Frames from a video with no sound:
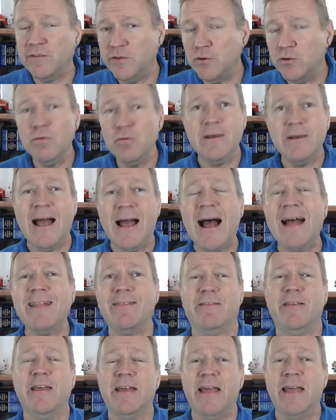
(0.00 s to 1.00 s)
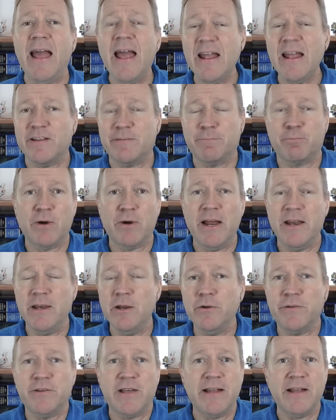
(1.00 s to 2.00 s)
do not think, hey, it's brand new,
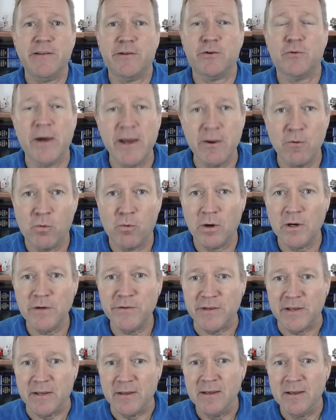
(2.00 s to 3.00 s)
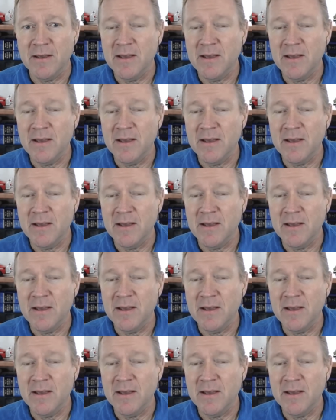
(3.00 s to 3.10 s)
it's got this great warranty.